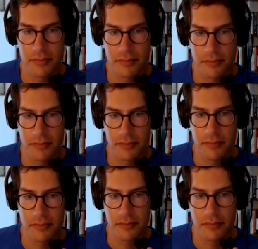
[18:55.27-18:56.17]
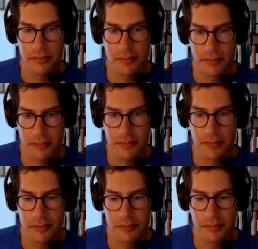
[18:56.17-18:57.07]

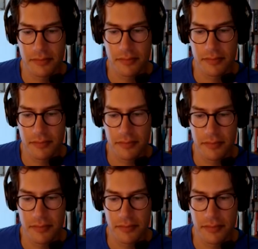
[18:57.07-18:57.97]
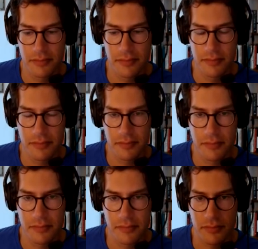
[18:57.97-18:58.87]

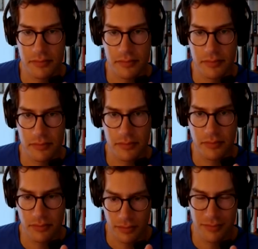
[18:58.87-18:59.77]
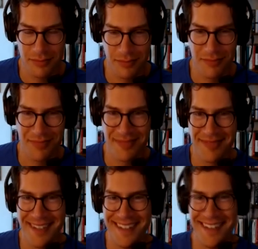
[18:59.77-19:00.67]

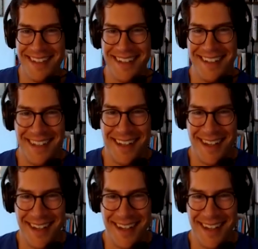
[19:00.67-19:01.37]
No words are spoken by the person on screen.